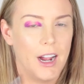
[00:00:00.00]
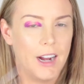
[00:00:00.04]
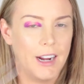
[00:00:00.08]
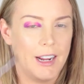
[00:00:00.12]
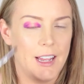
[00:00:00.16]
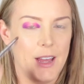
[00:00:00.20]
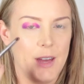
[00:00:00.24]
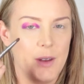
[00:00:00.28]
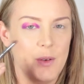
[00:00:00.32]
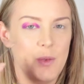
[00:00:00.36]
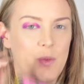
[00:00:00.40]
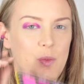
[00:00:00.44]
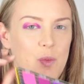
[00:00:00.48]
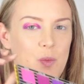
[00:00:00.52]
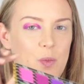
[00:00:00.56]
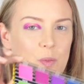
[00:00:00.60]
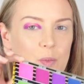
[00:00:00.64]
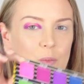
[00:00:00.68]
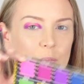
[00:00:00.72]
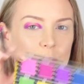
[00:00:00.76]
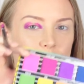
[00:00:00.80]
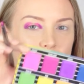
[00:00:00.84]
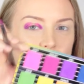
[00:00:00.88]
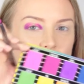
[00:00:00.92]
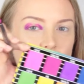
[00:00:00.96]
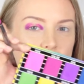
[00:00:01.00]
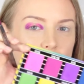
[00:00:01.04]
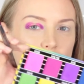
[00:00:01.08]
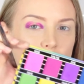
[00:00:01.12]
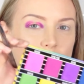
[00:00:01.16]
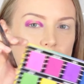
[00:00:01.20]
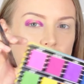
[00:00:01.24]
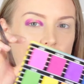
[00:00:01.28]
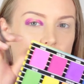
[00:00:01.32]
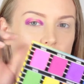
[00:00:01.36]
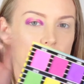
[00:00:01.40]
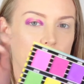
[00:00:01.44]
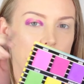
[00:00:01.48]
Again,
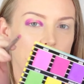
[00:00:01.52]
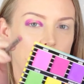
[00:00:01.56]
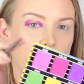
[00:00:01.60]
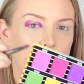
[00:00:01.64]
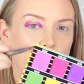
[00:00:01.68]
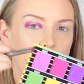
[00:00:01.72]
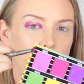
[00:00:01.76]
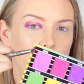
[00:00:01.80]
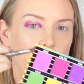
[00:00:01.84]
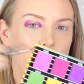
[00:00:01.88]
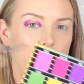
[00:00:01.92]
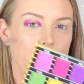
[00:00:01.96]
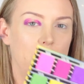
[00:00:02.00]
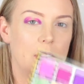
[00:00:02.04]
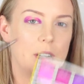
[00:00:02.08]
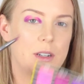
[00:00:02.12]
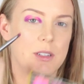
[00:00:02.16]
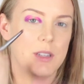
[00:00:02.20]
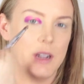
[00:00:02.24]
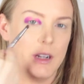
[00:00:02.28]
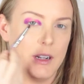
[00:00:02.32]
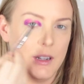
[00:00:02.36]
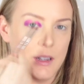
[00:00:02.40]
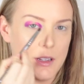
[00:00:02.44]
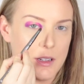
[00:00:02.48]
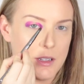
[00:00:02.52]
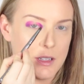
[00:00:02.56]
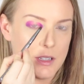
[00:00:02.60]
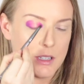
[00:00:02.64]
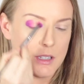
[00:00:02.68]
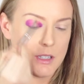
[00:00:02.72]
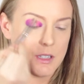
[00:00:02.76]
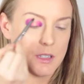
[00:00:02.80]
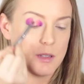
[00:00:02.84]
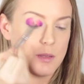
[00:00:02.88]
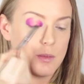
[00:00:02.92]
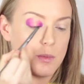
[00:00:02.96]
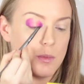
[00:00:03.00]
with Boombox, I'm going to
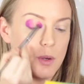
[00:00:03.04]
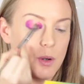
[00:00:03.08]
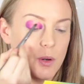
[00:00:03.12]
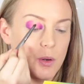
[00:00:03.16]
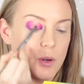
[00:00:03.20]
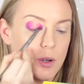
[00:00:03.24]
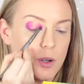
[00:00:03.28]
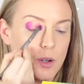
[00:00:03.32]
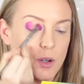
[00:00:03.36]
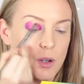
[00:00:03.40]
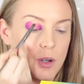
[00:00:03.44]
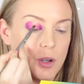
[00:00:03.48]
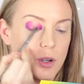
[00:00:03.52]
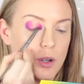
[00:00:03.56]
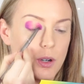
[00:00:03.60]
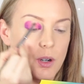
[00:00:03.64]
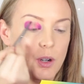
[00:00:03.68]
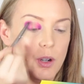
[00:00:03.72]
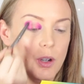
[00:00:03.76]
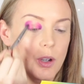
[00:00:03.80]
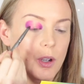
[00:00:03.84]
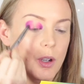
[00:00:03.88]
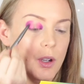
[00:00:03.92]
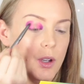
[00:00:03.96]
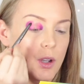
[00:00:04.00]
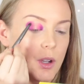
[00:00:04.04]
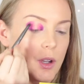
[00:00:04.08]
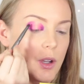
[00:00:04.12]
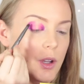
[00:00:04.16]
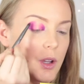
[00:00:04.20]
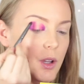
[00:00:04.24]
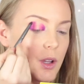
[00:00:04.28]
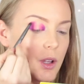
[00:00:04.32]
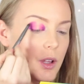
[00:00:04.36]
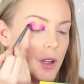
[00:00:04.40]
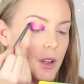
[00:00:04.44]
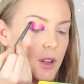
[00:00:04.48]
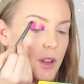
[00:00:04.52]
smoke
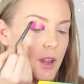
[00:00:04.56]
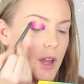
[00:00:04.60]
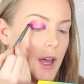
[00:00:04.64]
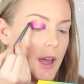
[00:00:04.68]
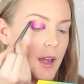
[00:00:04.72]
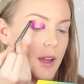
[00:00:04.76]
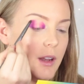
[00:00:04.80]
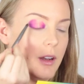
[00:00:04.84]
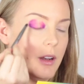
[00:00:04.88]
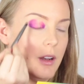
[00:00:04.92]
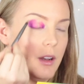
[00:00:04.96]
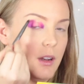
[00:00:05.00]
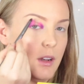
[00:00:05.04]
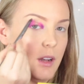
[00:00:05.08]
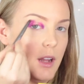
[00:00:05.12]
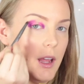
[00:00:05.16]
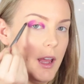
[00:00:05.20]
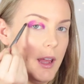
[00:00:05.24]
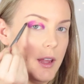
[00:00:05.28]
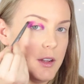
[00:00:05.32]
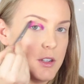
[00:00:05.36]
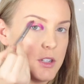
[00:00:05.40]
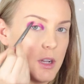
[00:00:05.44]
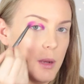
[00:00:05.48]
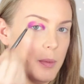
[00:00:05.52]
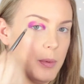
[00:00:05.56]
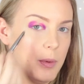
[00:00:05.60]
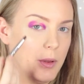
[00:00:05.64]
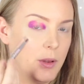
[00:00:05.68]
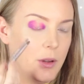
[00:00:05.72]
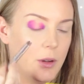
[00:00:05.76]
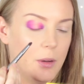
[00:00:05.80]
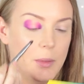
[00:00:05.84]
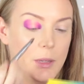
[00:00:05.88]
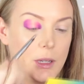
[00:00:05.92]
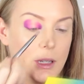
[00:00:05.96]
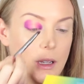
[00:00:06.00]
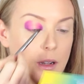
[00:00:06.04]
that edge up a
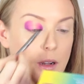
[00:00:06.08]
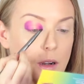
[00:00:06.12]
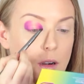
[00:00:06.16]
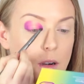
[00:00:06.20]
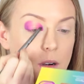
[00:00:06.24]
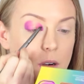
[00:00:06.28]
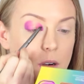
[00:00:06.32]
little bit.